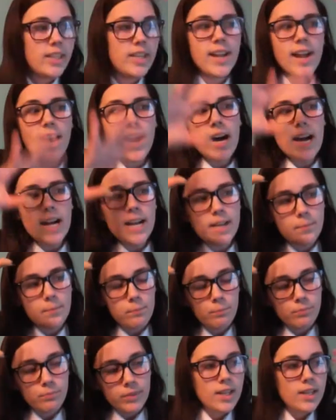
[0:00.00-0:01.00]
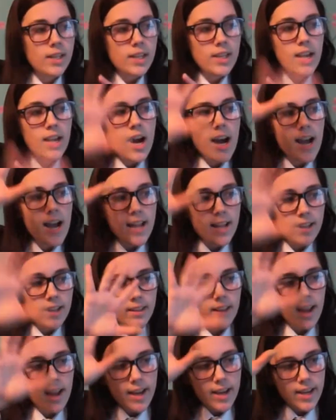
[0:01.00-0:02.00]
You got
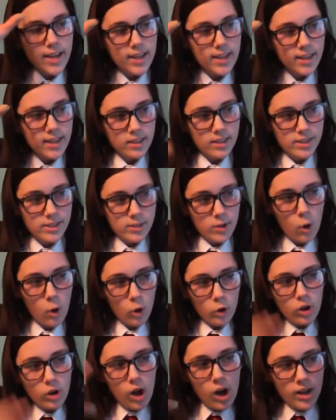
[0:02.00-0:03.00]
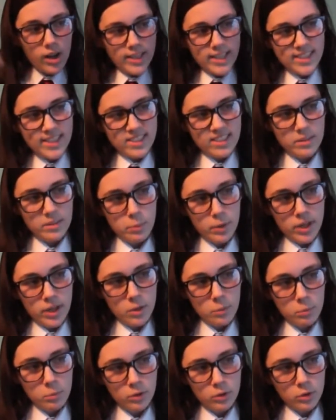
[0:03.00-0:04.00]
like this whole audience of
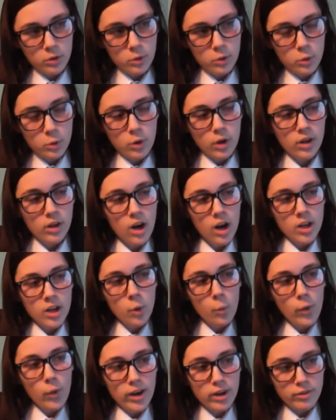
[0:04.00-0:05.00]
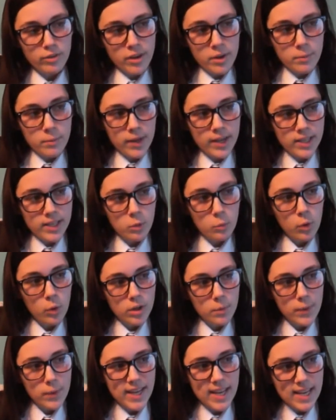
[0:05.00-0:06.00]
people who are unaware of him that you
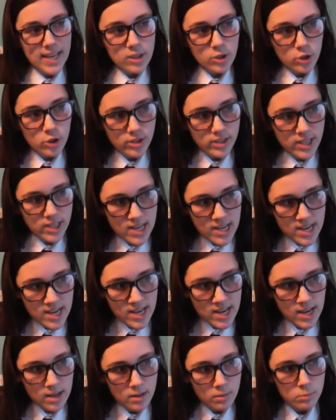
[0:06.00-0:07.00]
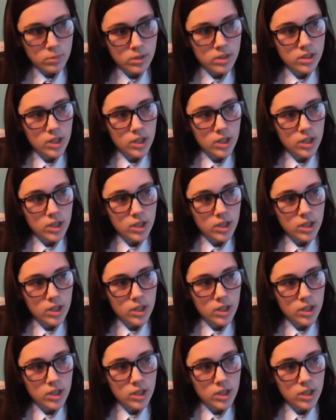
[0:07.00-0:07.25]
want to make interested in him.